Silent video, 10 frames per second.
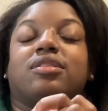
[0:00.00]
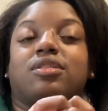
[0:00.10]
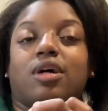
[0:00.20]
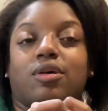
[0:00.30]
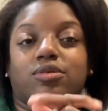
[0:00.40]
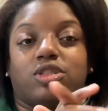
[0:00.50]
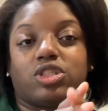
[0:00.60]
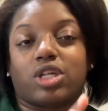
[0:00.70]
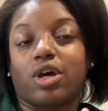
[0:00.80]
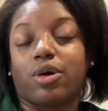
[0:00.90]
don't
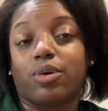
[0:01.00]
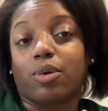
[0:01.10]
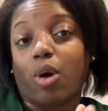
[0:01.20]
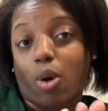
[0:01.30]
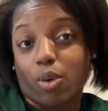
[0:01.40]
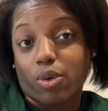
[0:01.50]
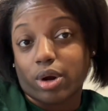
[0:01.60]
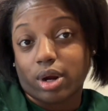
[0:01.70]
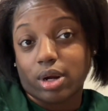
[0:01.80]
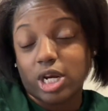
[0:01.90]
show
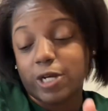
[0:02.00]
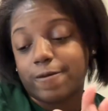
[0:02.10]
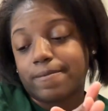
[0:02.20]
or,